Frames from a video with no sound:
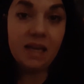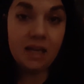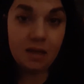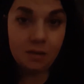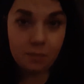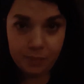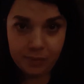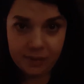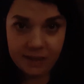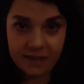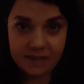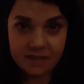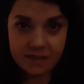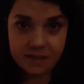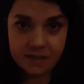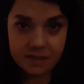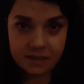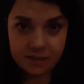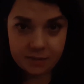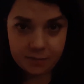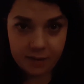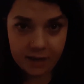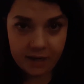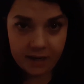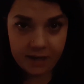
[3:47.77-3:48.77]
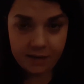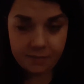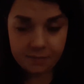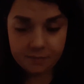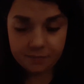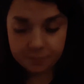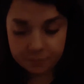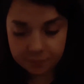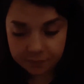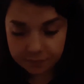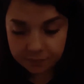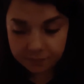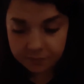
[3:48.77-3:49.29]
places, right?
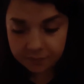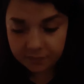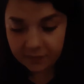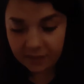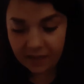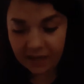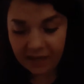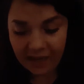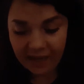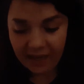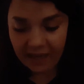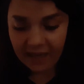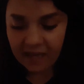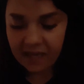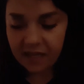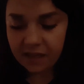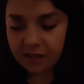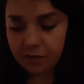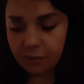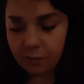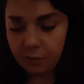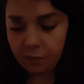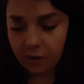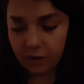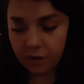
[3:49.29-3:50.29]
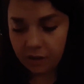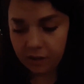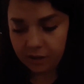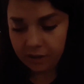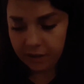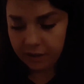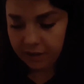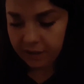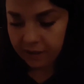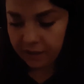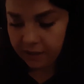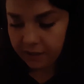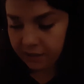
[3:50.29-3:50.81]
I hate the
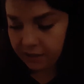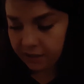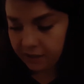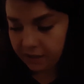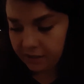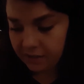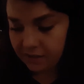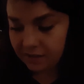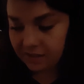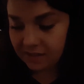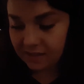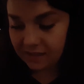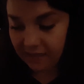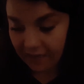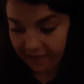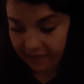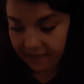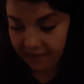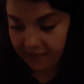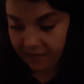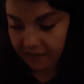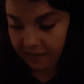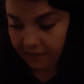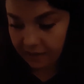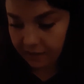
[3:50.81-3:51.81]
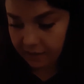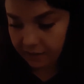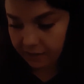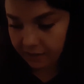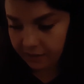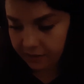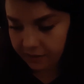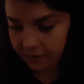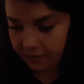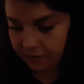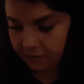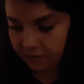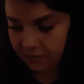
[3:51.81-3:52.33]
word psychic.
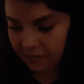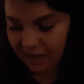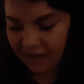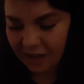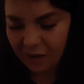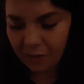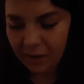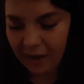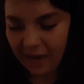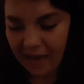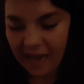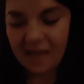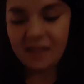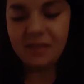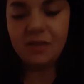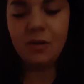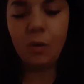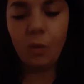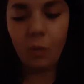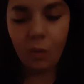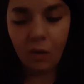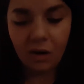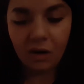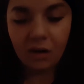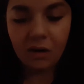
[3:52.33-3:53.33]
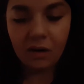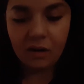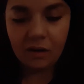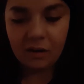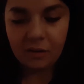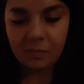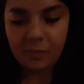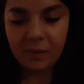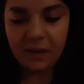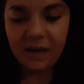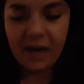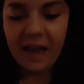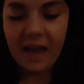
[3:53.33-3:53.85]
I don't hate the
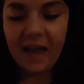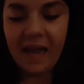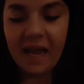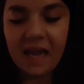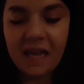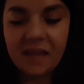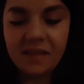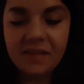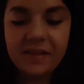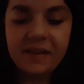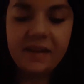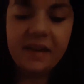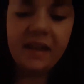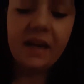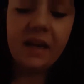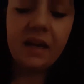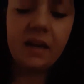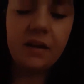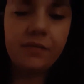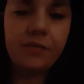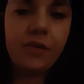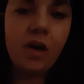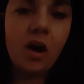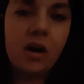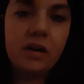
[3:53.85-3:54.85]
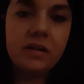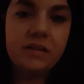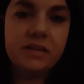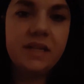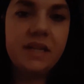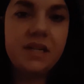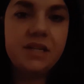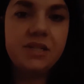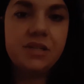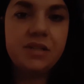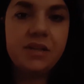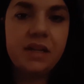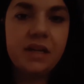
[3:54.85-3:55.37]
word, but I hate the negative
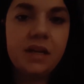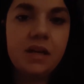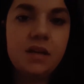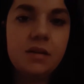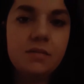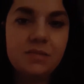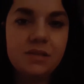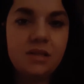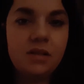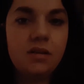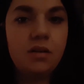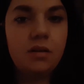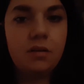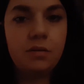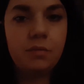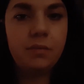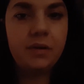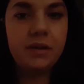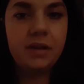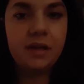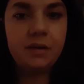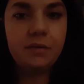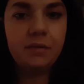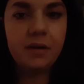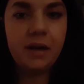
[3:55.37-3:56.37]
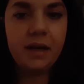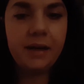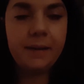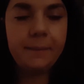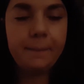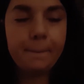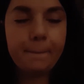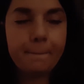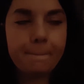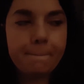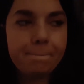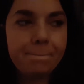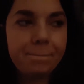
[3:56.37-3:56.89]
connotation that comes along with it, right?
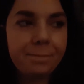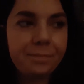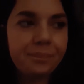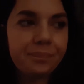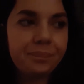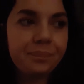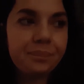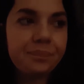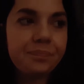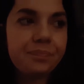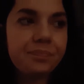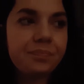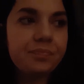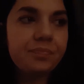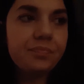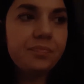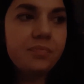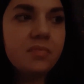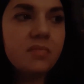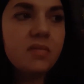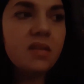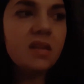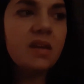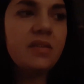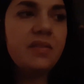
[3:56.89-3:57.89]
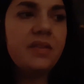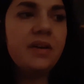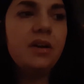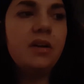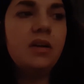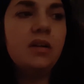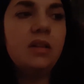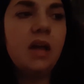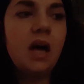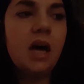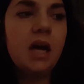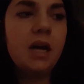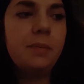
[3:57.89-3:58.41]
And there are a
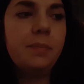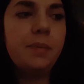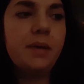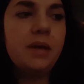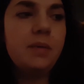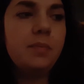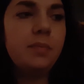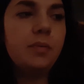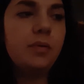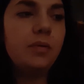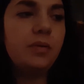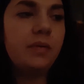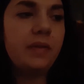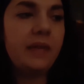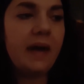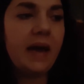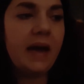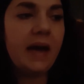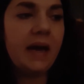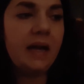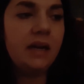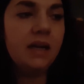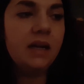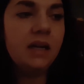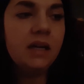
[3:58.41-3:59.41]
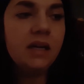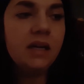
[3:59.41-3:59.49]
lot of people that